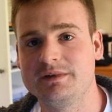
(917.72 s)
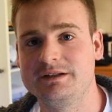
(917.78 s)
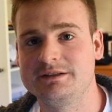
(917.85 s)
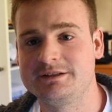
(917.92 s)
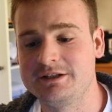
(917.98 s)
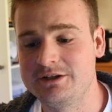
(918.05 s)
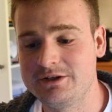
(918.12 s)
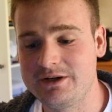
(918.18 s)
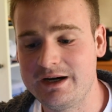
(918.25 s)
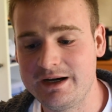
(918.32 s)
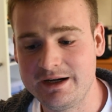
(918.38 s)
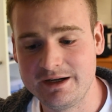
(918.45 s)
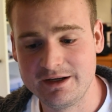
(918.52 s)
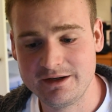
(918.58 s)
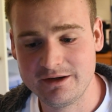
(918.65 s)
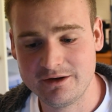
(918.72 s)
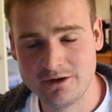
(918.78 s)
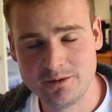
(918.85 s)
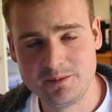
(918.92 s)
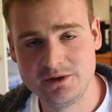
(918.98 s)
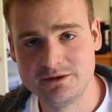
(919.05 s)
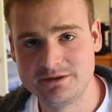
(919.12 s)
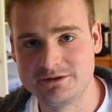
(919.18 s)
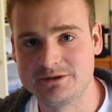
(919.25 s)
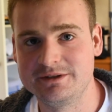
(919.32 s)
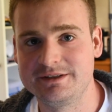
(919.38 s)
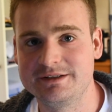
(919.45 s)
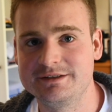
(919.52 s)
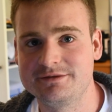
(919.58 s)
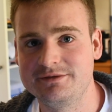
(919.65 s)
So I hope you
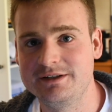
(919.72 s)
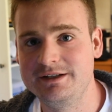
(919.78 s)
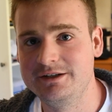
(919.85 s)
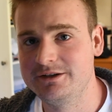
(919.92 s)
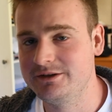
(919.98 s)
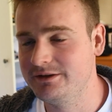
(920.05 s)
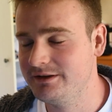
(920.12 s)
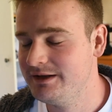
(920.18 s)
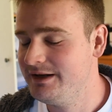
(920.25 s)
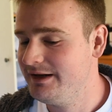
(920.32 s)
enjoyed this video.